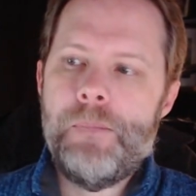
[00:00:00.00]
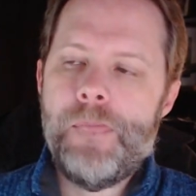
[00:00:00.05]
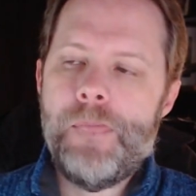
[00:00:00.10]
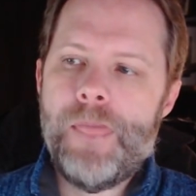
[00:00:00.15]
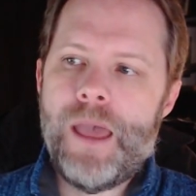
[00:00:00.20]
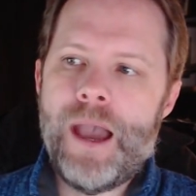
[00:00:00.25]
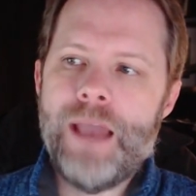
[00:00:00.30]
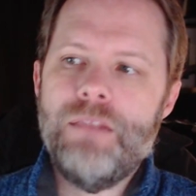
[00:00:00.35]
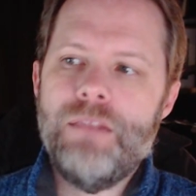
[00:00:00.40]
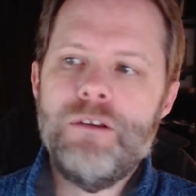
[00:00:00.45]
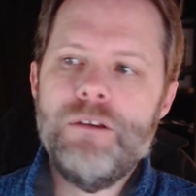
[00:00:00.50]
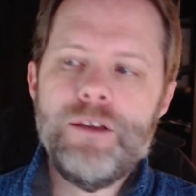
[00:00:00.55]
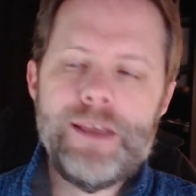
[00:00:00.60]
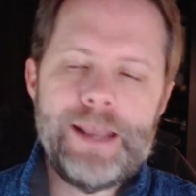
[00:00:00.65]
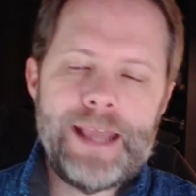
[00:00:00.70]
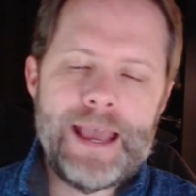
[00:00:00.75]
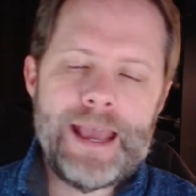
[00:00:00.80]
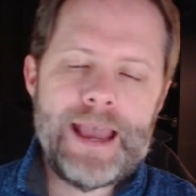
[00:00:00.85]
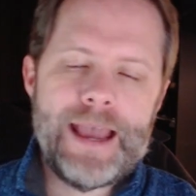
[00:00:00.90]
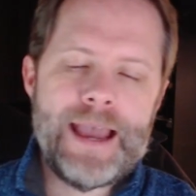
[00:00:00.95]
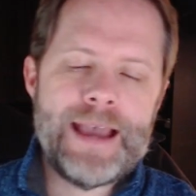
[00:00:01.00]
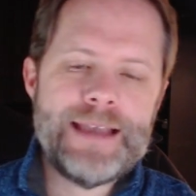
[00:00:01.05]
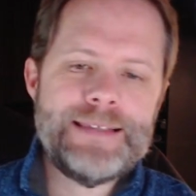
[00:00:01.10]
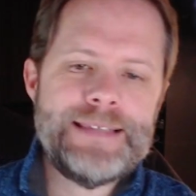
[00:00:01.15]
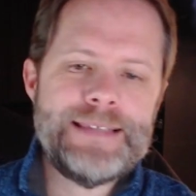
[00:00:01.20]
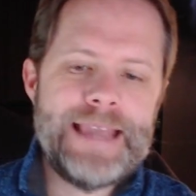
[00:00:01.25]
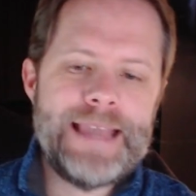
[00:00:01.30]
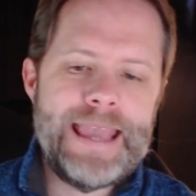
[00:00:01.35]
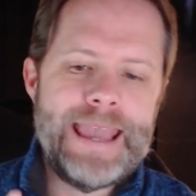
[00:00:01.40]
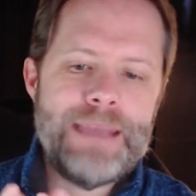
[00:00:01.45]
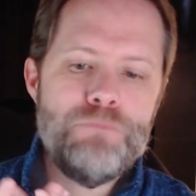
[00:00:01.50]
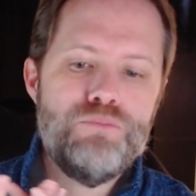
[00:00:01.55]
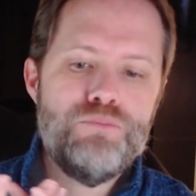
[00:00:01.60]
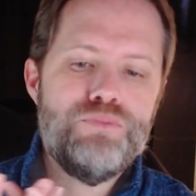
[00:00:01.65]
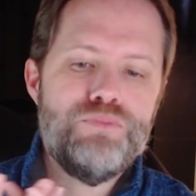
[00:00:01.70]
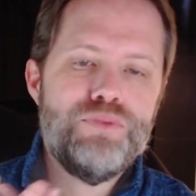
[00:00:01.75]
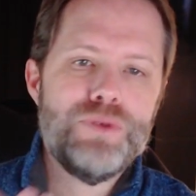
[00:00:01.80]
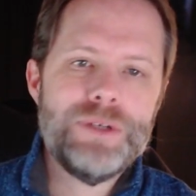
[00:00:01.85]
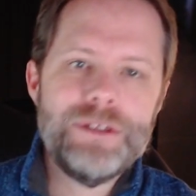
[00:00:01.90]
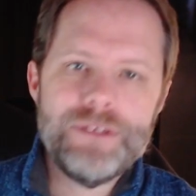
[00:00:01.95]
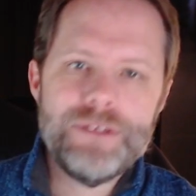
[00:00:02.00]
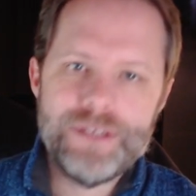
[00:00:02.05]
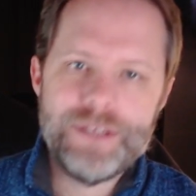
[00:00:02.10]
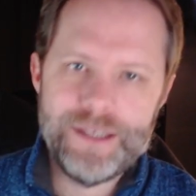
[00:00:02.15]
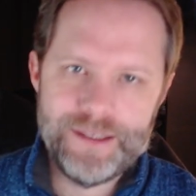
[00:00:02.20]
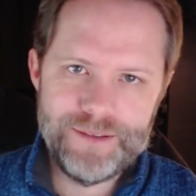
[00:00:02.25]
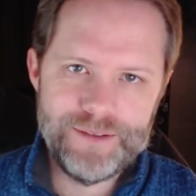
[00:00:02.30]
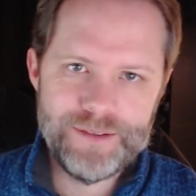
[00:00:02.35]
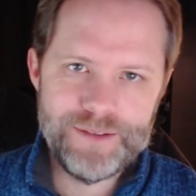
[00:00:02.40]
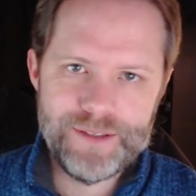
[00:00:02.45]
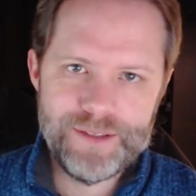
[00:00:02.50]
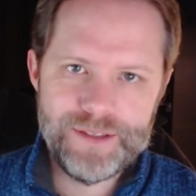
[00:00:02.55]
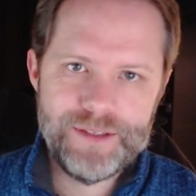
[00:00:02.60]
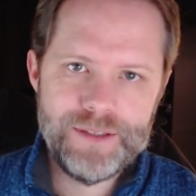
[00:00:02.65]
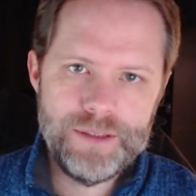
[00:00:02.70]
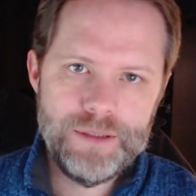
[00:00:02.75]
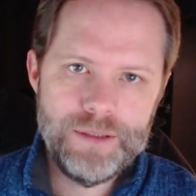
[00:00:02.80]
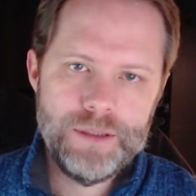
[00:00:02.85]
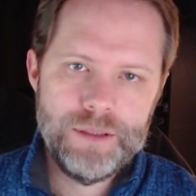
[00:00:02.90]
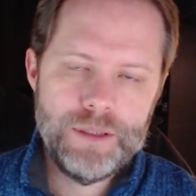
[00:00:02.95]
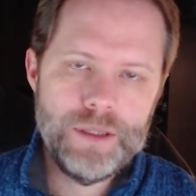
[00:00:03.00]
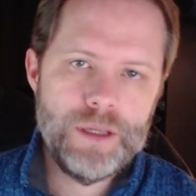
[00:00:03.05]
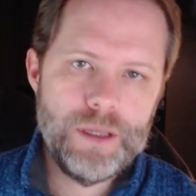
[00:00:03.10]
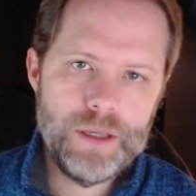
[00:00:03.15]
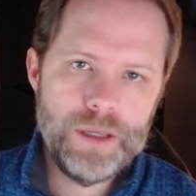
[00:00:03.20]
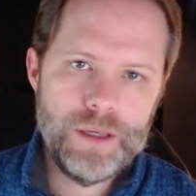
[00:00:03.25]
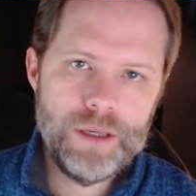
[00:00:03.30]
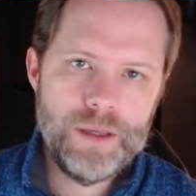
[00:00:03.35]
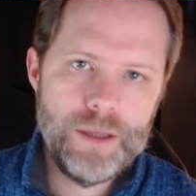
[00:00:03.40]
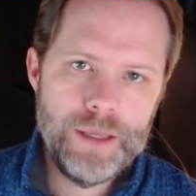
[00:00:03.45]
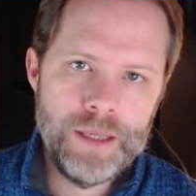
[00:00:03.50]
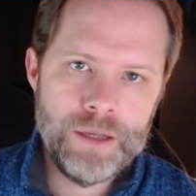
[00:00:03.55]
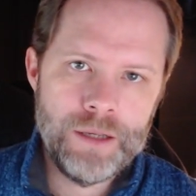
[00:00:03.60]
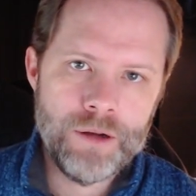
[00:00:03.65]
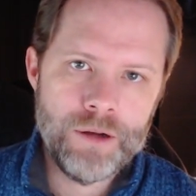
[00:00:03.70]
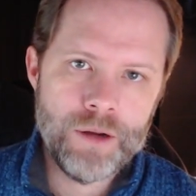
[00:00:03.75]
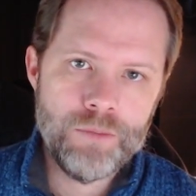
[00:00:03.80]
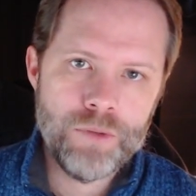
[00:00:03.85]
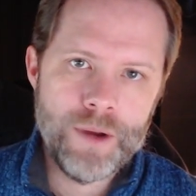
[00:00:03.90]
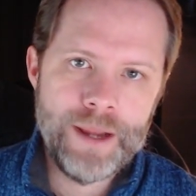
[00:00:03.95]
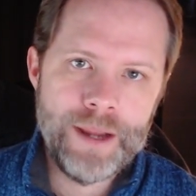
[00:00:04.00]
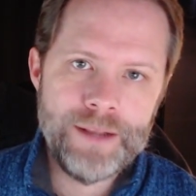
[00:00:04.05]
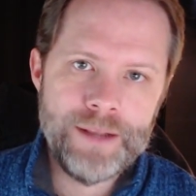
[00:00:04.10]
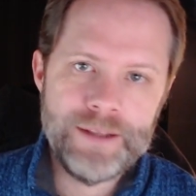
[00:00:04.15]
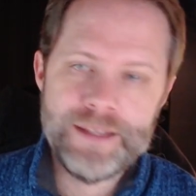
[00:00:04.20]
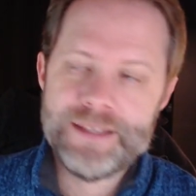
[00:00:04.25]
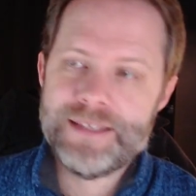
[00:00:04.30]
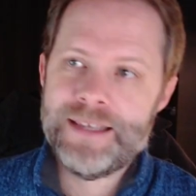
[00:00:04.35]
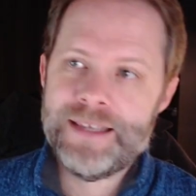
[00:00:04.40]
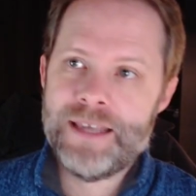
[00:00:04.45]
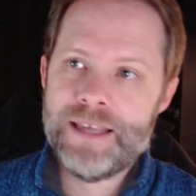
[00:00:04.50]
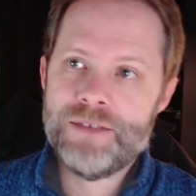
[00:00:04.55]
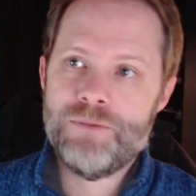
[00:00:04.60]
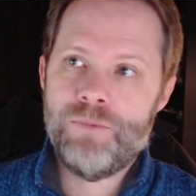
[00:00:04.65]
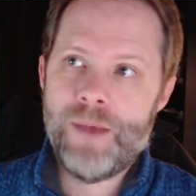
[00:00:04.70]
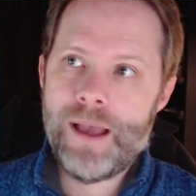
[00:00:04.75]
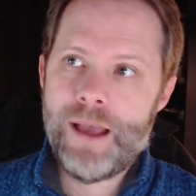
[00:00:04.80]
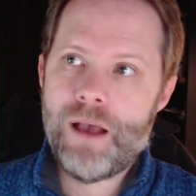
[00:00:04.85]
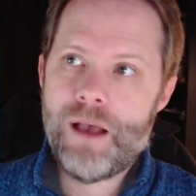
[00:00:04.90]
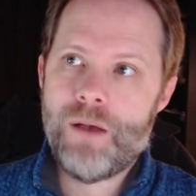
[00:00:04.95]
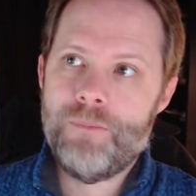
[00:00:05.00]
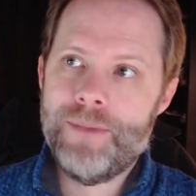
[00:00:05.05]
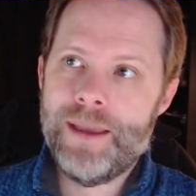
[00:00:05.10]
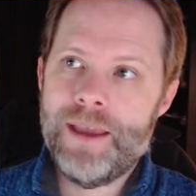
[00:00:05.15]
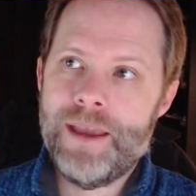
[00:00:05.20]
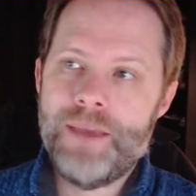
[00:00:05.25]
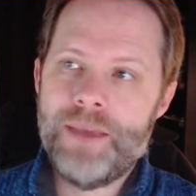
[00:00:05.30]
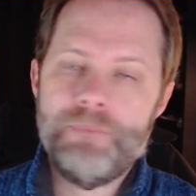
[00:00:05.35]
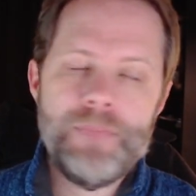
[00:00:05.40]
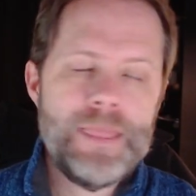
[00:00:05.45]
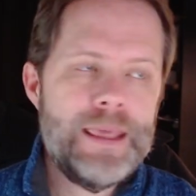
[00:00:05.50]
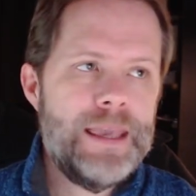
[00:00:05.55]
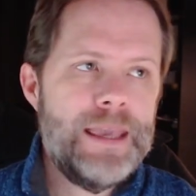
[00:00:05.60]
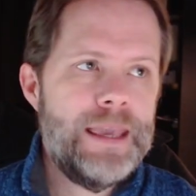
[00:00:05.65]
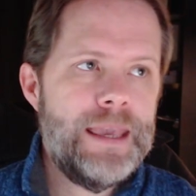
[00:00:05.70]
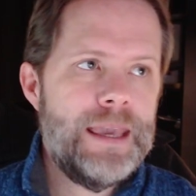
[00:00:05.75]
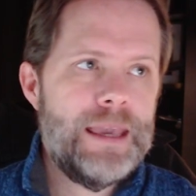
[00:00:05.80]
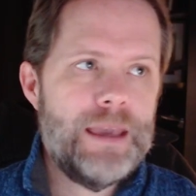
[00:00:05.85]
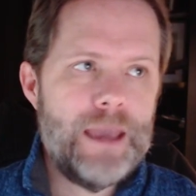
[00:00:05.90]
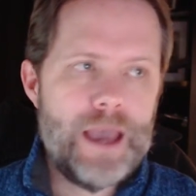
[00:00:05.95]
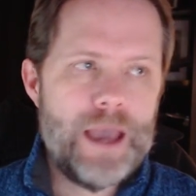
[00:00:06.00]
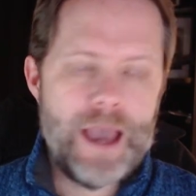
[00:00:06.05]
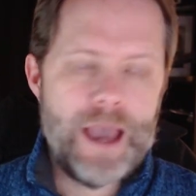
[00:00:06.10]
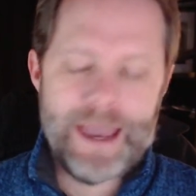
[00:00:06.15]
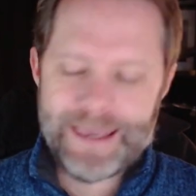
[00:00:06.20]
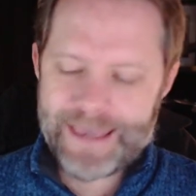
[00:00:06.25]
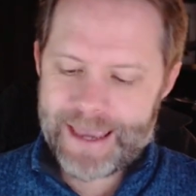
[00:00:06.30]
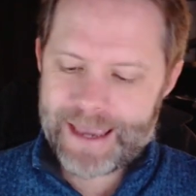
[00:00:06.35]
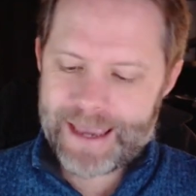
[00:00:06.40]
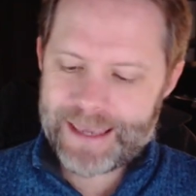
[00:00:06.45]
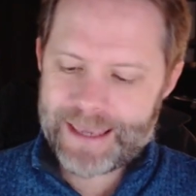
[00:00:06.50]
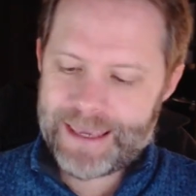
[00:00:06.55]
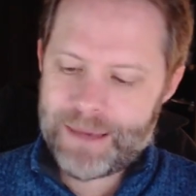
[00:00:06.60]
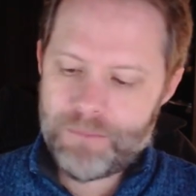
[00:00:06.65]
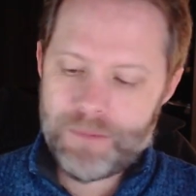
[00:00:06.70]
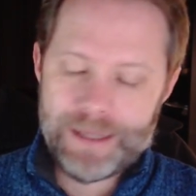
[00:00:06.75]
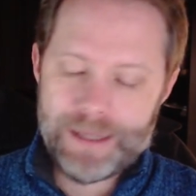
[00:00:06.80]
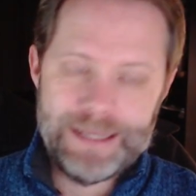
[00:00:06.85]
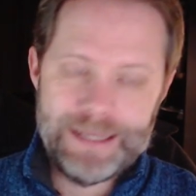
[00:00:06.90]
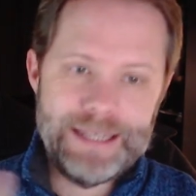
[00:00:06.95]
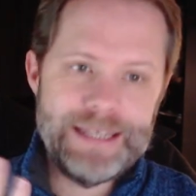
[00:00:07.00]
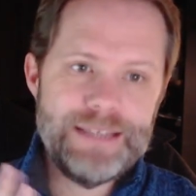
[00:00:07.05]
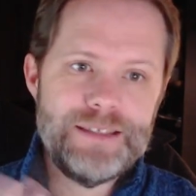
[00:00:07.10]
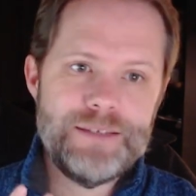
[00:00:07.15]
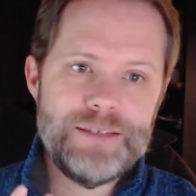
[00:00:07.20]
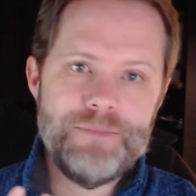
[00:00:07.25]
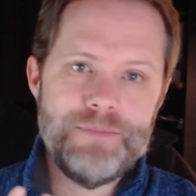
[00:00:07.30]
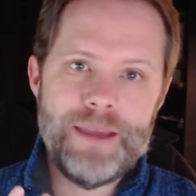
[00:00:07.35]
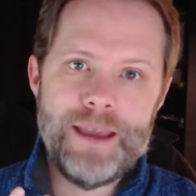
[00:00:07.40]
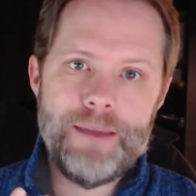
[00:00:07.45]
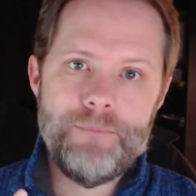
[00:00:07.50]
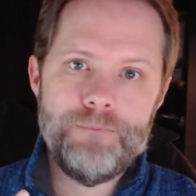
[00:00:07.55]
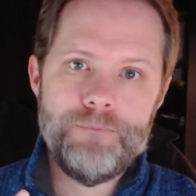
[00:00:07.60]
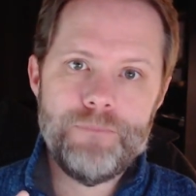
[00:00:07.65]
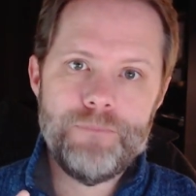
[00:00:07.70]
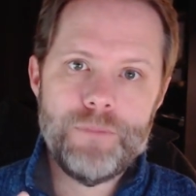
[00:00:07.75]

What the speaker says: I look at it as a brilliance in our brain that says, well, man, I can't get my needs met.